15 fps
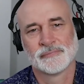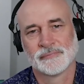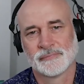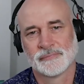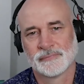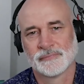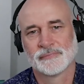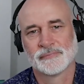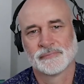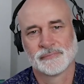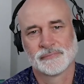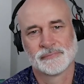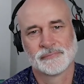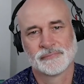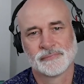
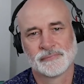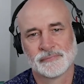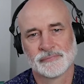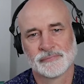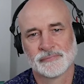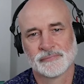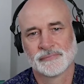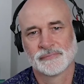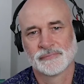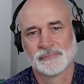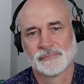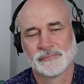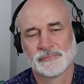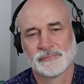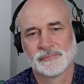
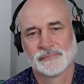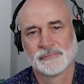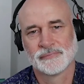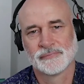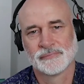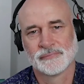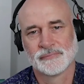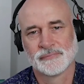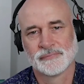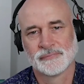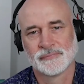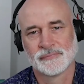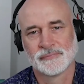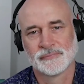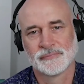
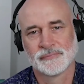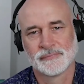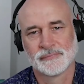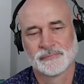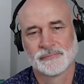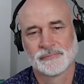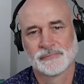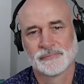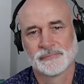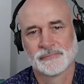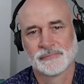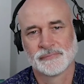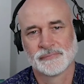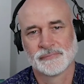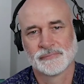
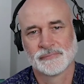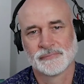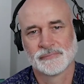No words are spoken by the person on screen.